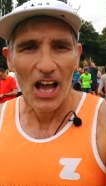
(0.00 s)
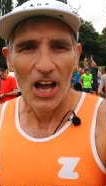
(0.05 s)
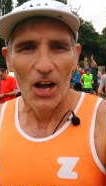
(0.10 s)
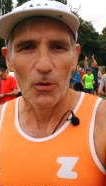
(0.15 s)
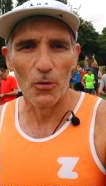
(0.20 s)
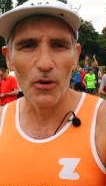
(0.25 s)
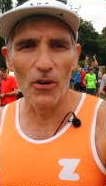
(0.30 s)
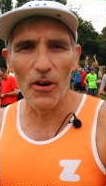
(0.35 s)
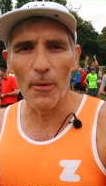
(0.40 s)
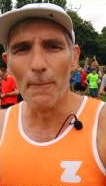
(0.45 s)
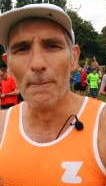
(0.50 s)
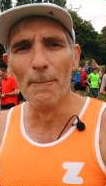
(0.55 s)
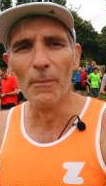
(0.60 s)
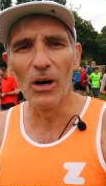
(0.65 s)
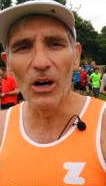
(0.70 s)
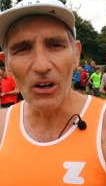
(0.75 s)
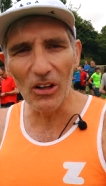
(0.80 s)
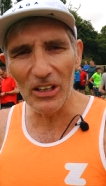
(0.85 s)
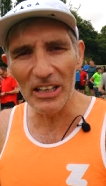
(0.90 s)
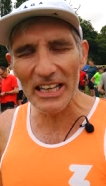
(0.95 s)
We're at
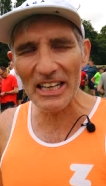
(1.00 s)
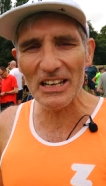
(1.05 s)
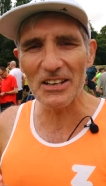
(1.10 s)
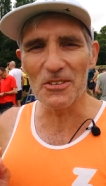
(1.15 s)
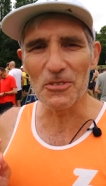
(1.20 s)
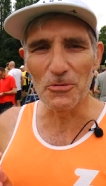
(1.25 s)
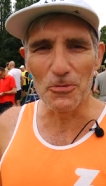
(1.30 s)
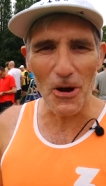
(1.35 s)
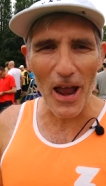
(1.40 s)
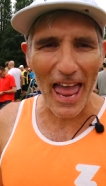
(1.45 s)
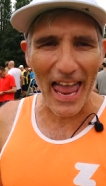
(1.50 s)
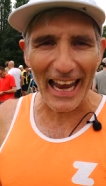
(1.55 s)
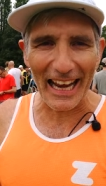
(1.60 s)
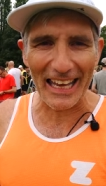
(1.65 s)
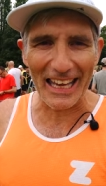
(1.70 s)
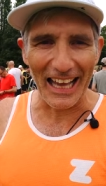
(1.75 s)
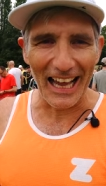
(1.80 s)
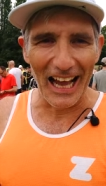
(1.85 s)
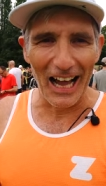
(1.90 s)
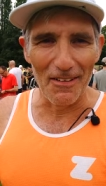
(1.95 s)
Malling
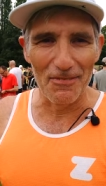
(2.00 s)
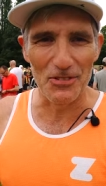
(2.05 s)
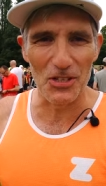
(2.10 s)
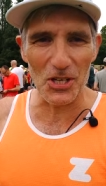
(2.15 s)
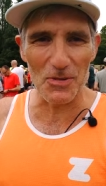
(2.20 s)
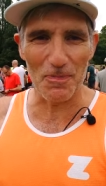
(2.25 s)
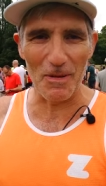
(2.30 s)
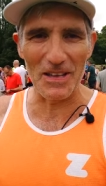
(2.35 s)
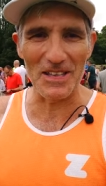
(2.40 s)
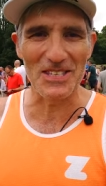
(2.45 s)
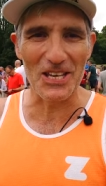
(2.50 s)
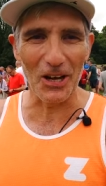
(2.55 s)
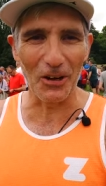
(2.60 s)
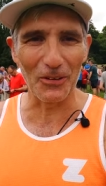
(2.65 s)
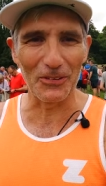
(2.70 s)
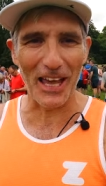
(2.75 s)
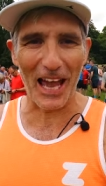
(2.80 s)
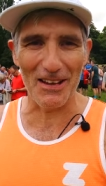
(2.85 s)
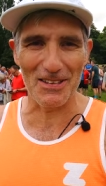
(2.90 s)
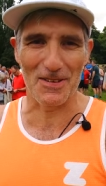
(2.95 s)
Rec. I've just been
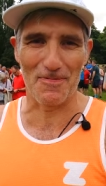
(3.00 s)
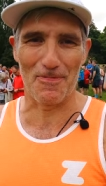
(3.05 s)
told how to